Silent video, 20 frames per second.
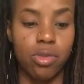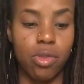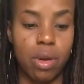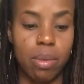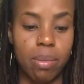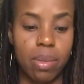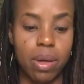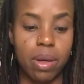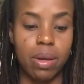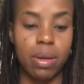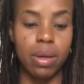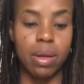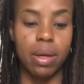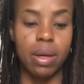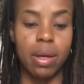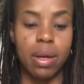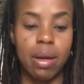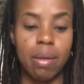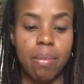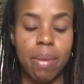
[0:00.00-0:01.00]
from the
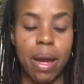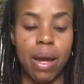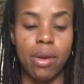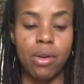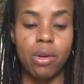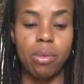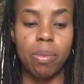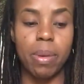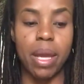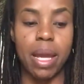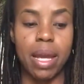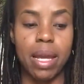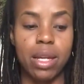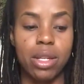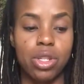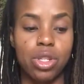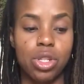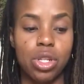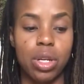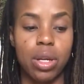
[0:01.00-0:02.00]
pattern
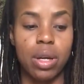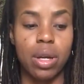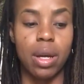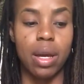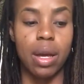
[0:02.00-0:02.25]
page.